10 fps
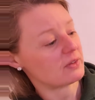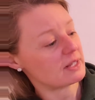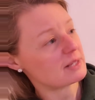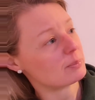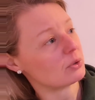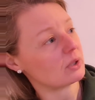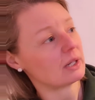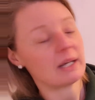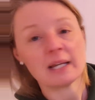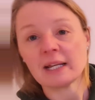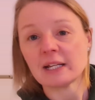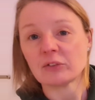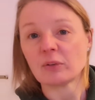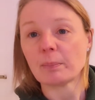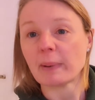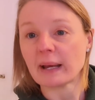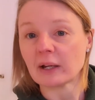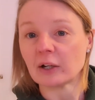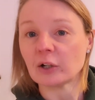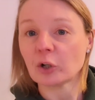this book is
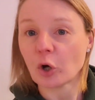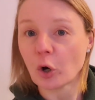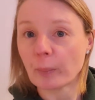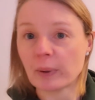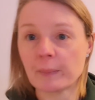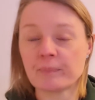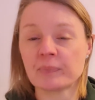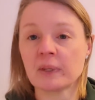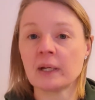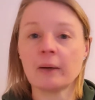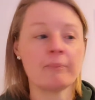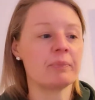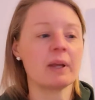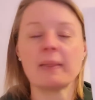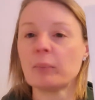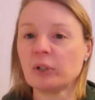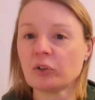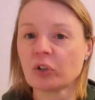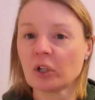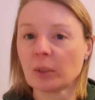Rebecca Cobb. And then when you
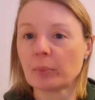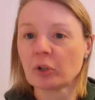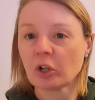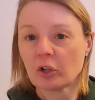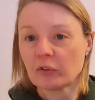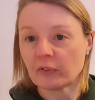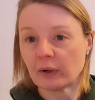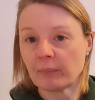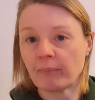turn the book over,